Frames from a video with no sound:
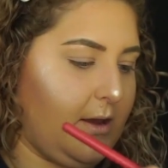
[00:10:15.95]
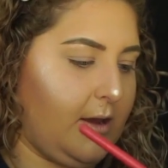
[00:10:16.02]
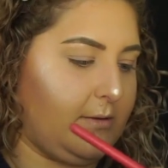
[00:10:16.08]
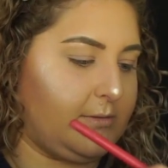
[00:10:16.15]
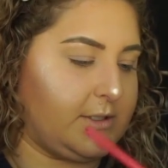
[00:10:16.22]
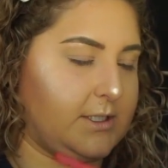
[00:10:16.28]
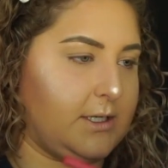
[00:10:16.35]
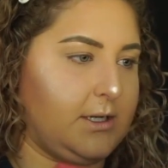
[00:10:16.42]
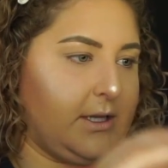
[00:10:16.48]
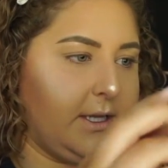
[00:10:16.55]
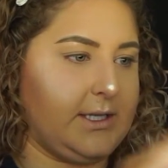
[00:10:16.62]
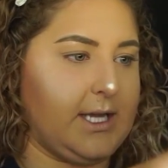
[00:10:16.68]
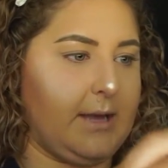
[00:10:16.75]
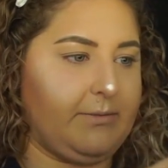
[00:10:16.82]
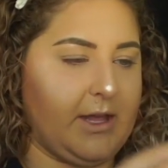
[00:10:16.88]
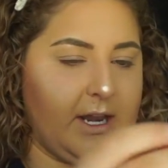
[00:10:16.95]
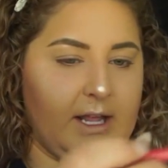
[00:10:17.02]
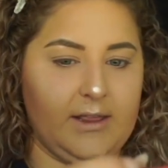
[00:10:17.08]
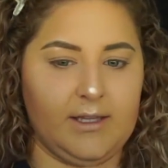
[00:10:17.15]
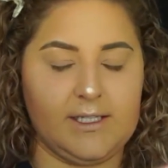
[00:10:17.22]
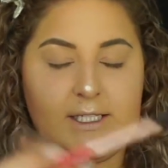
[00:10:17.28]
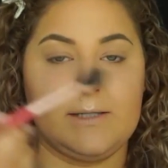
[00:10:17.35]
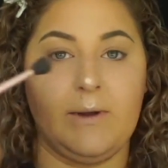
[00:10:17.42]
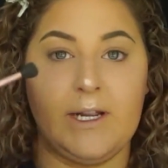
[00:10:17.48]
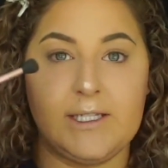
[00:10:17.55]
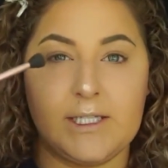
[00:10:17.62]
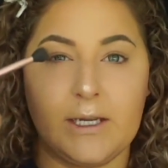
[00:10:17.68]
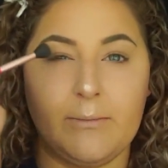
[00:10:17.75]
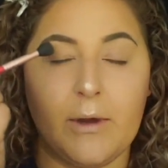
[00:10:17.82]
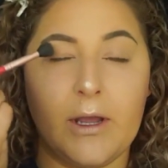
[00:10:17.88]
I'm just gonna like tap that in. This is my
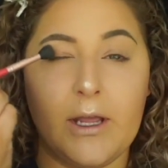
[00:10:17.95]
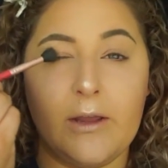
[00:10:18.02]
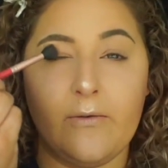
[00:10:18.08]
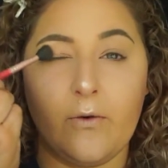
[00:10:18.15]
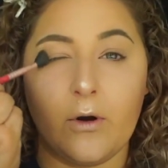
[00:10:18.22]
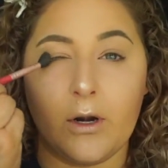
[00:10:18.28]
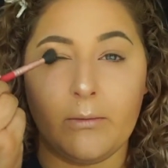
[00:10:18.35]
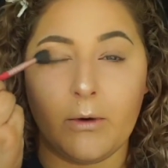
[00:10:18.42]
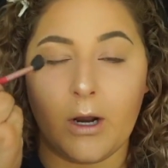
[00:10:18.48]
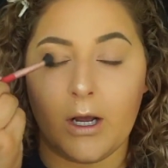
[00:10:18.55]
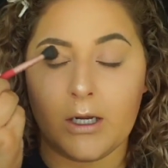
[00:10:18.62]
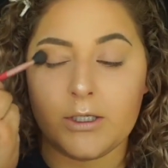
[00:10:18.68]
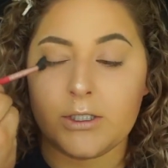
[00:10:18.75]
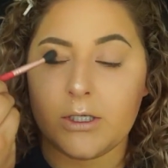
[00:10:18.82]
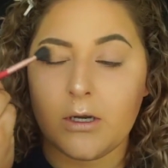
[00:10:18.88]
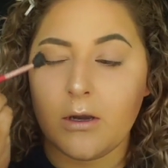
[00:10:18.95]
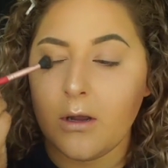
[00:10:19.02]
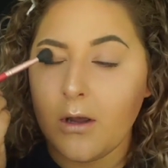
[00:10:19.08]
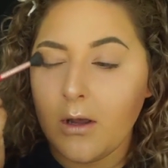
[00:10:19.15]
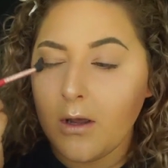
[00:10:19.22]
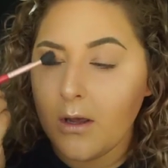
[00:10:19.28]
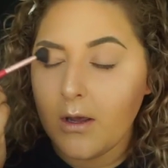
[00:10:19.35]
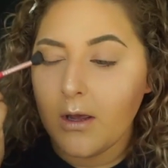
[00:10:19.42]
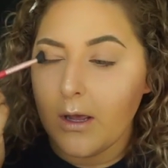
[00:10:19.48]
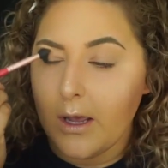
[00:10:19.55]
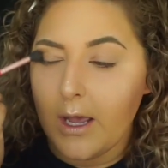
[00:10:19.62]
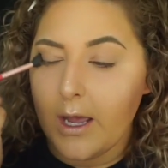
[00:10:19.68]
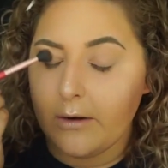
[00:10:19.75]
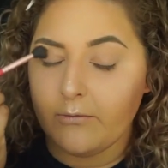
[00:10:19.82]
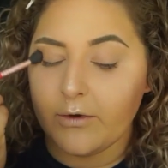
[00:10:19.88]
Sigma E40 brush.
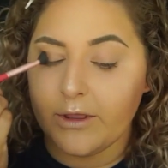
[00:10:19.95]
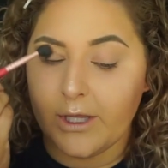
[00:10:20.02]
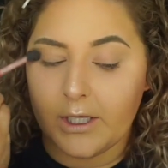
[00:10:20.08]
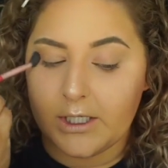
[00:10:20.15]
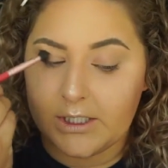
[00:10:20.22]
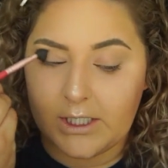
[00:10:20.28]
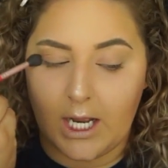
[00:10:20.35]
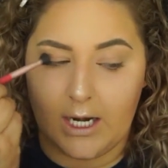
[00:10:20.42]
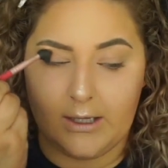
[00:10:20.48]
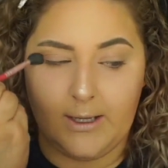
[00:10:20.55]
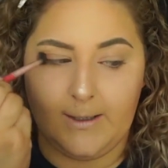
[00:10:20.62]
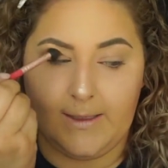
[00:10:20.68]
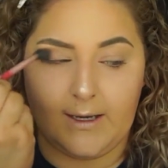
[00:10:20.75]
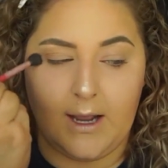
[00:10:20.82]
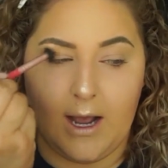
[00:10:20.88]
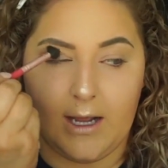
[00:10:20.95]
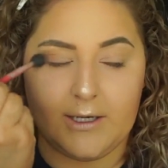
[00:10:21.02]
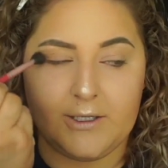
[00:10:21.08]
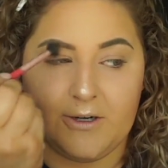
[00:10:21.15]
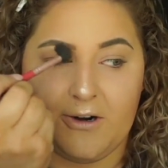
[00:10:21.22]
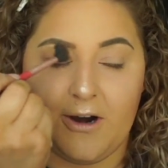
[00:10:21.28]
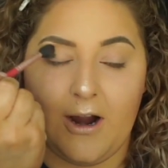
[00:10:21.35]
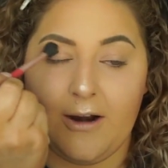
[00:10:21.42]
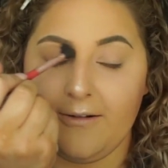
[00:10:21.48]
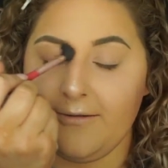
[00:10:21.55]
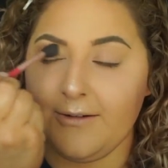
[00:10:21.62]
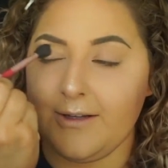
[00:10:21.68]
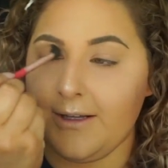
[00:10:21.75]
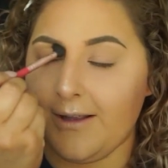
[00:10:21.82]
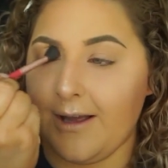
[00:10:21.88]
And with this, kind of like the contour, I don't
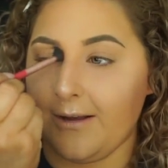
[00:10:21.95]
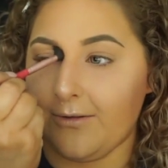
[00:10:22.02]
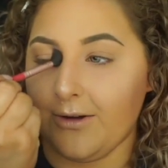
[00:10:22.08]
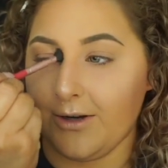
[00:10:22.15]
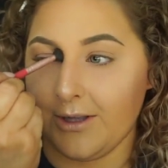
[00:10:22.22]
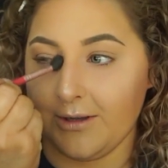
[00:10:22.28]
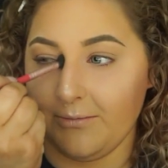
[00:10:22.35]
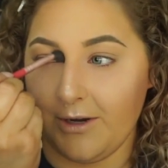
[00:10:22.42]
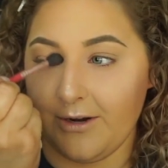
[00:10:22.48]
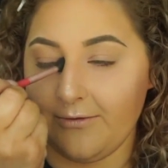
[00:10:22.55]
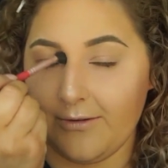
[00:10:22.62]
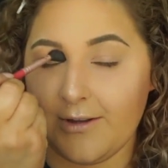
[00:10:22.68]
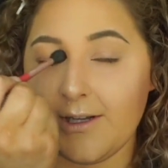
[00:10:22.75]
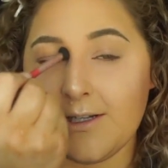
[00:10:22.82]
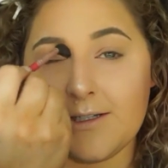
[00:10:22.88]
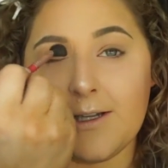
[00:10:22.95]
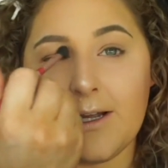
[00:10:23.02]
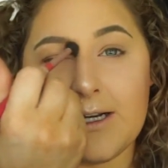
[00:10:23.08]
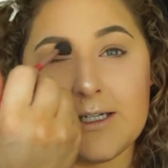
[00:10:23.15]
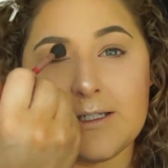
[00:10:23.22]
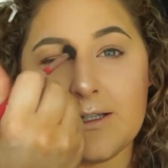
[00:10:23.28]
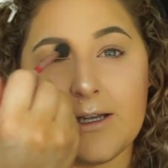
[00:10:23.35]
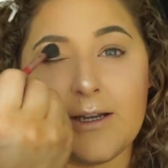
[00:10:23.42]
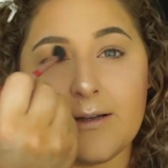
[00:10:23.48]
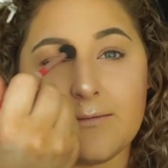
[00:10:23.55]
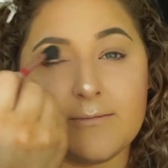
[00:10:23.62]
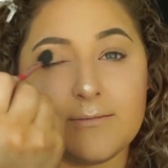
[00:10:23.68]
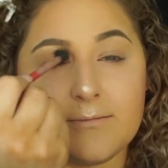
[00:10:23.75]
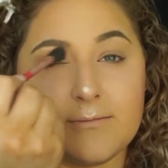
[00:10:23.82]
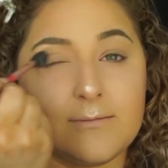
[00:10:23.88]
really like look in the mirror for this. I just like
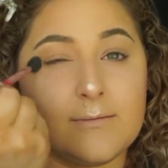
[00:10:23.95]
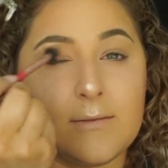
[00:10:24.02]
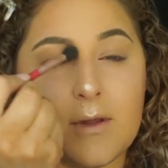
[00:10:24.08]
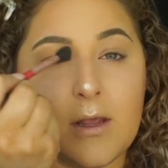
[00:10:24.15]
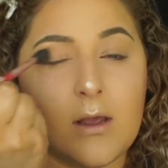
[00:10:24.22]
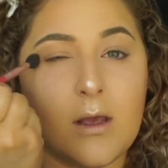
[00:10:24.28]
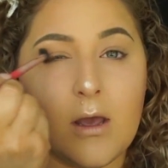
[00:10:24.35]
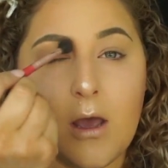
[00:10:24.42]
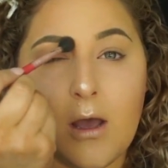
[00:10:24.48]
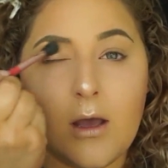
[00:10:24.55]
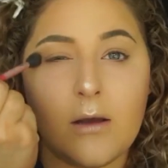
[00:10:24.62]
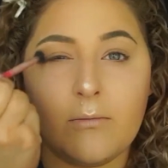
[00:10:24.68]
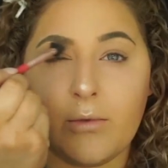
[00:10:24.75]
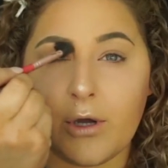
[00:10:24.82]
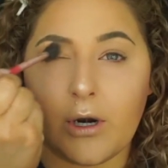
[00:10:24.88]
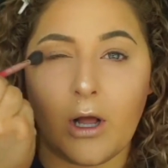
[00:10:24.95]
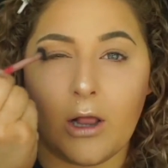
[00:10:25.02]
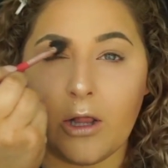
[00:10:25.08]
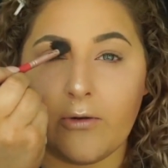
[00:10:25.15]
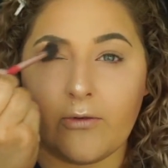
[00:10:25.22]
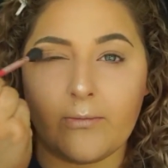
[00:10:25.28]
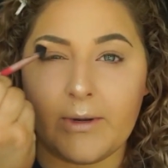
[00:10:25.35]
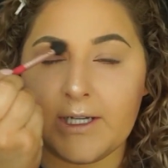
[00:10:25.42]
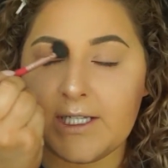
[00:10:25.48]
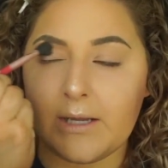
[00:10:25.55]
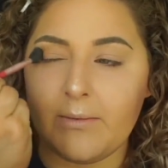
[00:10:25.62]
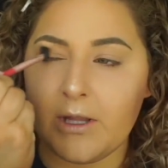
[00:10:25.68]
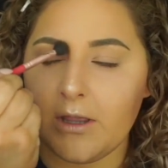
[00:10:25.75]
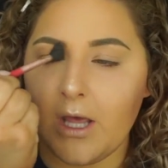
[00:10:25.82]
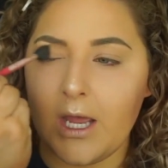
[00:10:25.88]
put it all over. Because I've
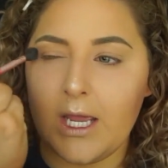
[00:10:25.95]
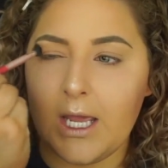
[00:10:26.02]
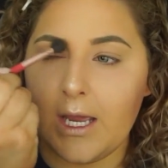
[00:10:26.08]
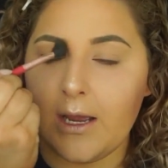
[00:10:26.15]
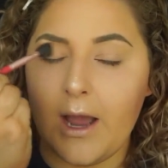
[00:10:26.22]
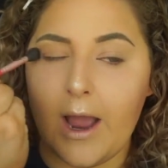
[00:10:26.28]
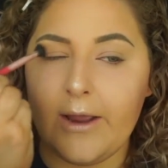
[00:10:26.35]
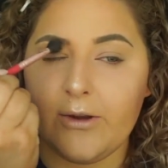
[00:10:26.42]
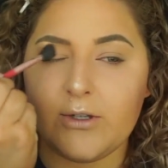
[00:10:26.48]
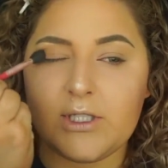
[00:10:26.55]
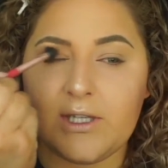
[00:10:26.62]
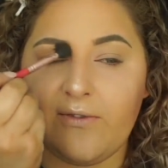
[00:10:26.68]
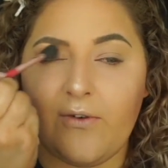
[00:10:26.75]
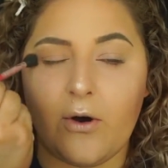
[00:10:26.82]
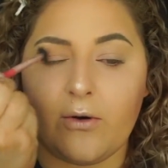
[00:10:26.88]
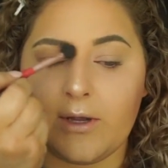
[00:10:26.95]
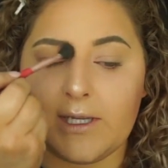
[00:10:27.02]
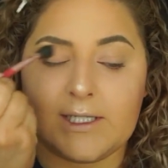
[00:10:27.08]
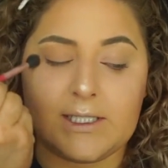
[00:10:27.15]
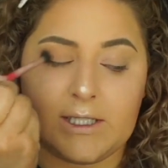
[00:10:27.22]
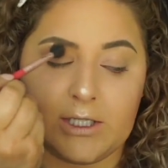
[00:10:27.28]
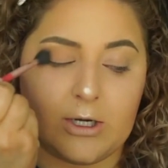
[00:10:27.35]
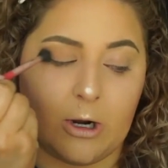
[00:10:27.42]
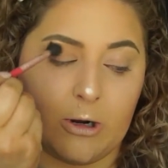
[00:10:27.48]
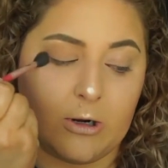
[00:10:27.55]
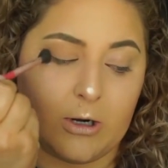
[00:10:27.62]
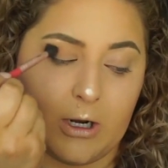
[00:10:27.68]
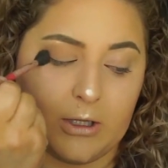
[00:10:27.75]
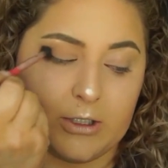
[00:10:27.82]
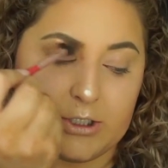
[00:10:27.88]
been liking, I used to focus the darker
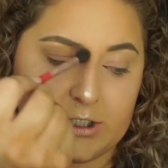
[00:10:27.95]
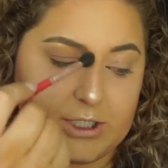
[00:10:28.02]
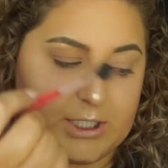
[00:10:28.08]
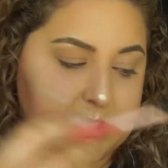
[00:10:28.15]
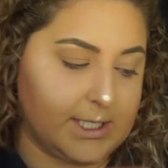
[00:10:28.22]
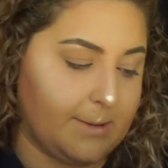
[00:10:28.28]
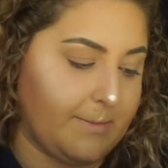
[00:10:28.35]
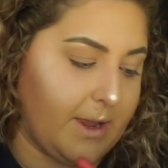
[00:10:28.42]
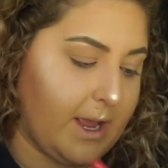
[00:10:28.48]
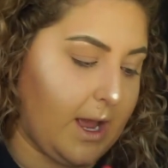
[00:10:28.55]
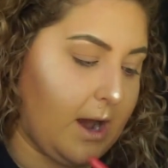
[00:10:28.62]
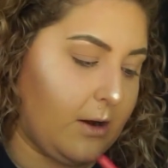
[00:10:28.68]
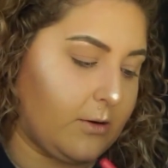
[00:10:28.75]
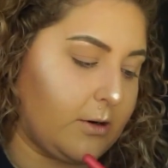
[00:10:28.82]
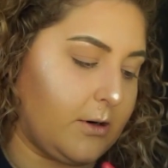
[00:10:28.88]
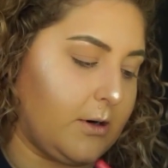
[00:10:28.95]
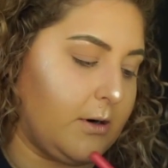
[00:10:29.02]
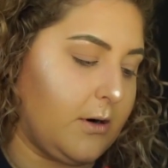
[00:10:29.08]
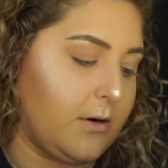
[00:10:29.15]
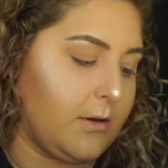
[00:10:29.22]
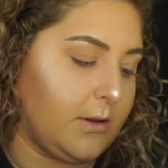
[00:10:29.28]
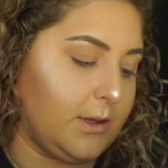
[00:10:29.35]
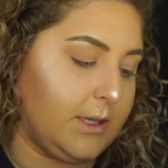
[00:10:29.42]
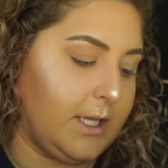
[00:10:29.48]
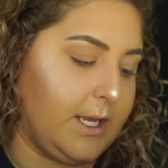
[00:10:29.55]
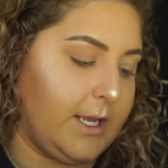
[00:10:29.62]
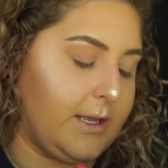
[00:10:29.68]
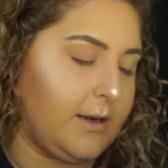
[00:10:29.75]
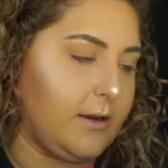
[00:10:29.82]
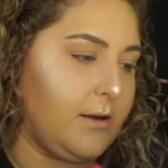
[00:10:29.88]
colors just on my outer
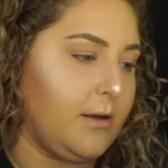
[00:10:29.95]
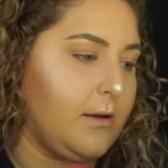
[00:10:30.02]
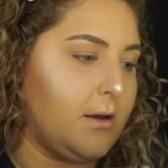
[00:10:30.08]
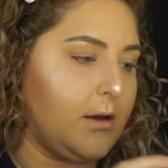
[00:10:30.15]
lid.